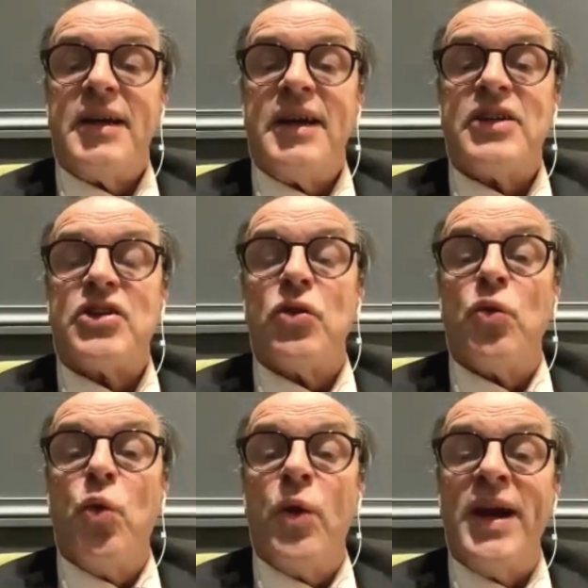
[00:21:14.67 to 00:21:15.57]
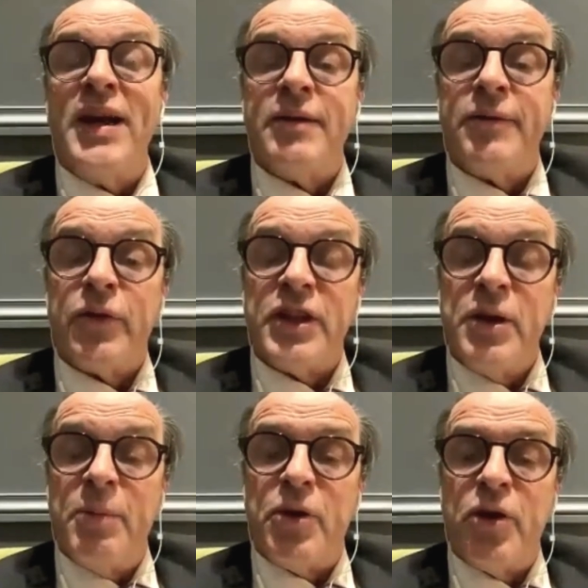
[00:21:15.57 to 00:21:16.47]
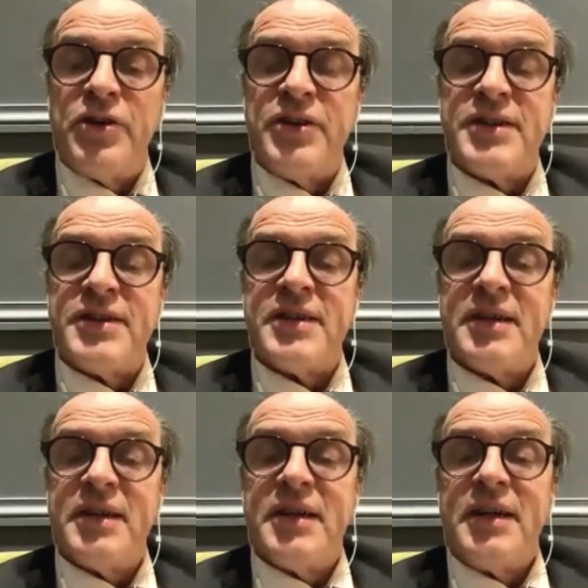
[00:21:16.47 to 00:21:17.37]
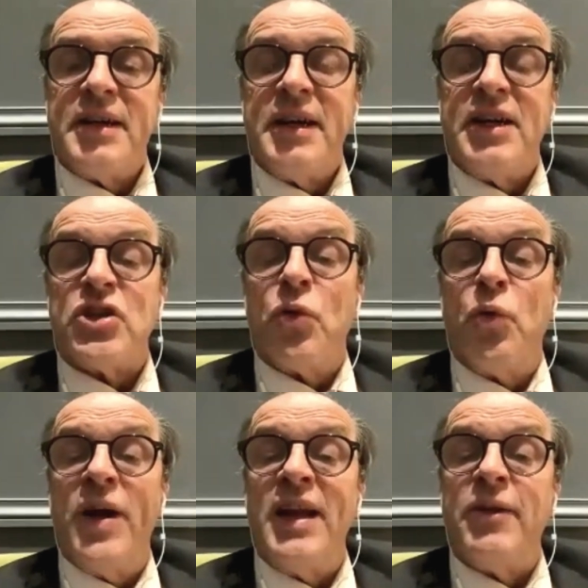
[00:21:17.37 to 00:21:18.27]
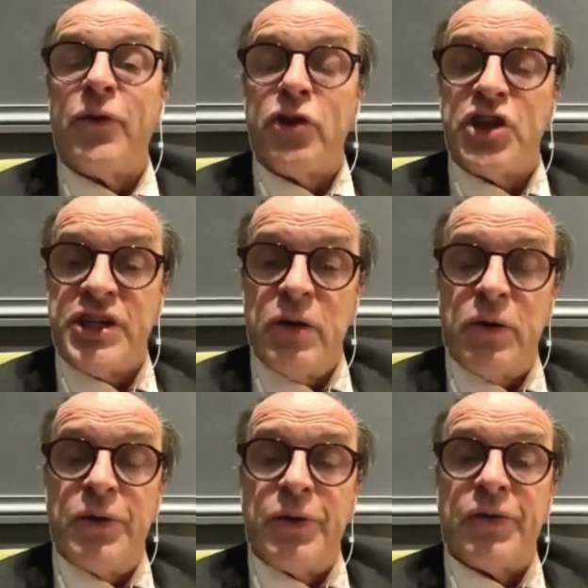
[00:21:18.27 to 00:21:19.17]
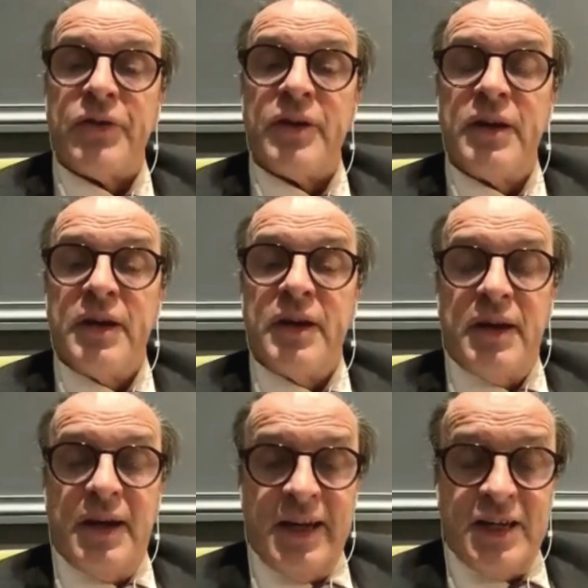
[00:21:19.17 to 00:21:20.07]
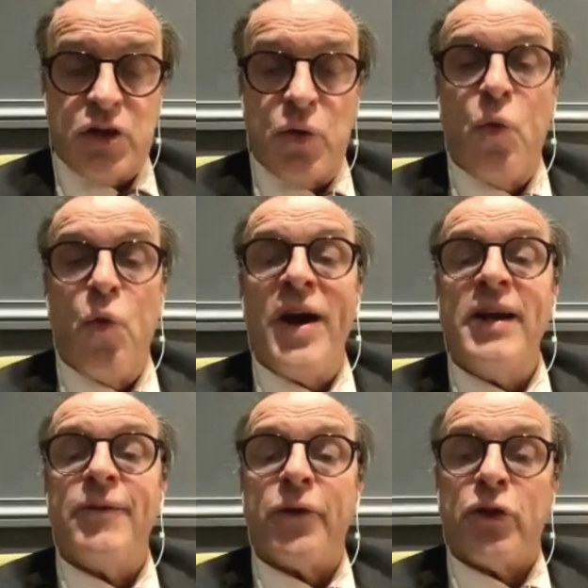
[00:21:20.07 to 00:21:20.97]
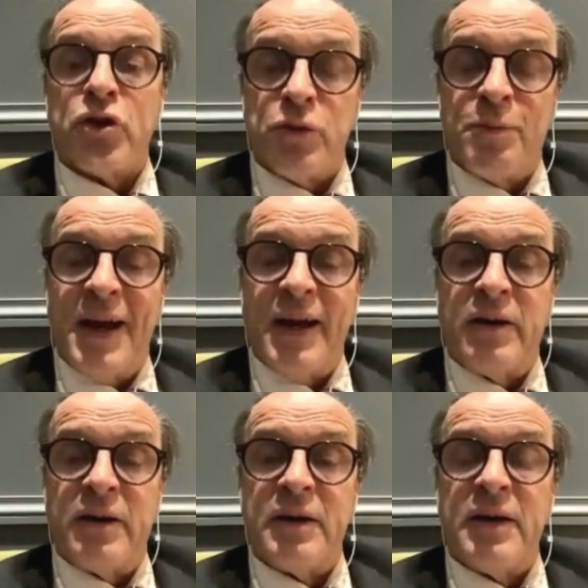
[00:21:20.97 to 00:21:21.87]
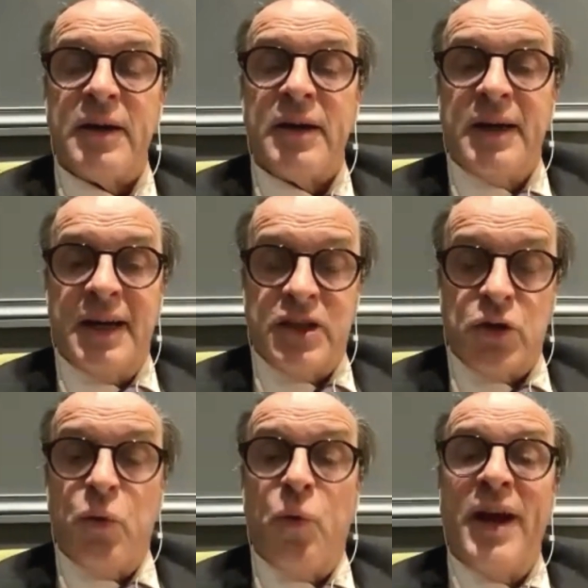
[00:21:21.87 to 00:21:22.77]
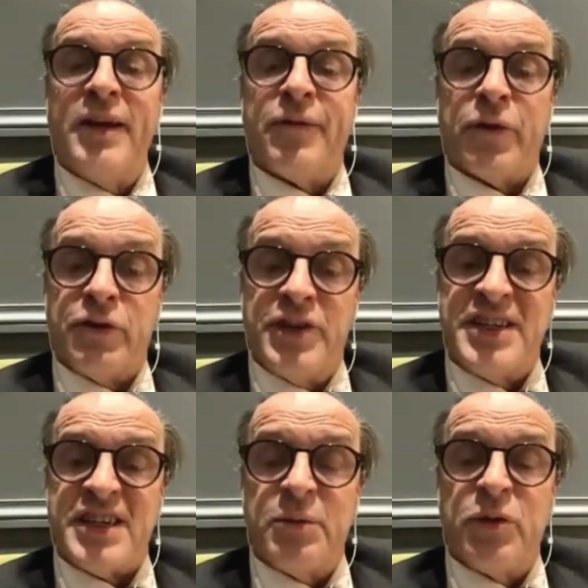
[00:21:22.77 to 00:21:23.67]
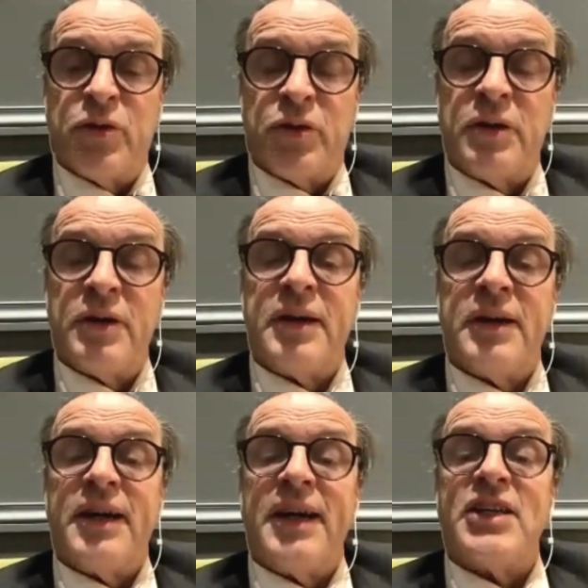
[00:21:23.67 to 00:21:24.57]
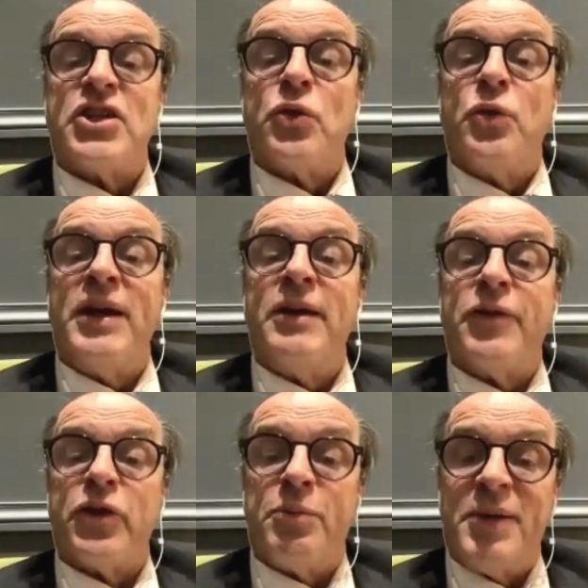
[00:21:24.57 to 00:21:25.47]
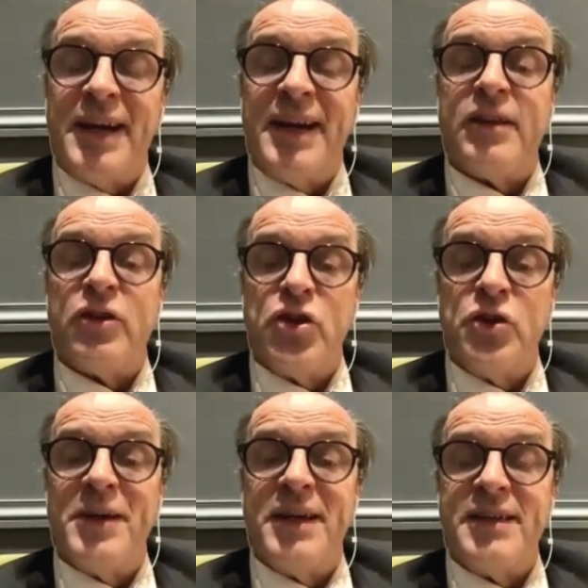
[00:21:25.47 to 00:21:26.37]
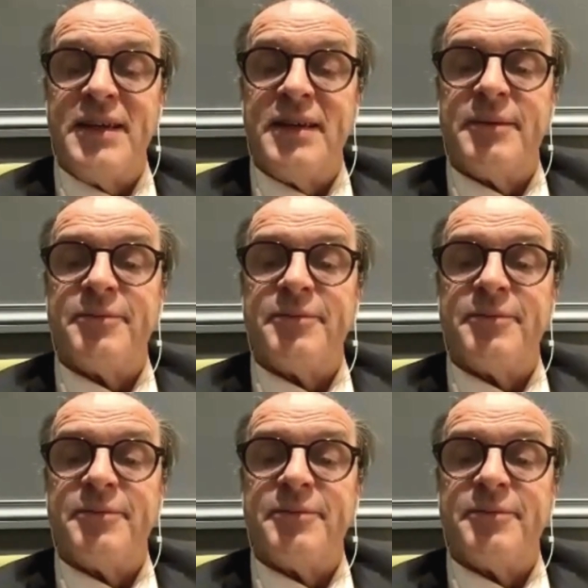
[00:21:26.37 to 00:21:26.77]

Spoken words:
It's a win for the employees. It's a win for the shareholders. It's a win for the supplier. It's a win for the distributor. It's a win for the planet and the humanity.